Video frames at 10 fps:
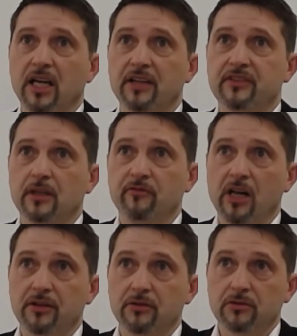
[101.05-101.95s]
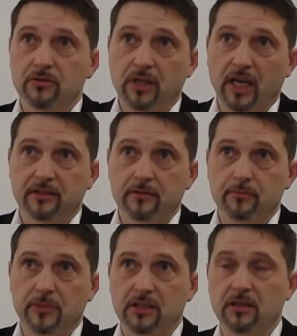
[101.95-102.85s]
add some value to get
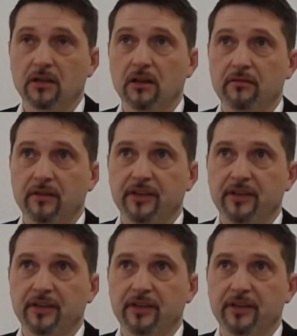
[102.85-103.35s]
material,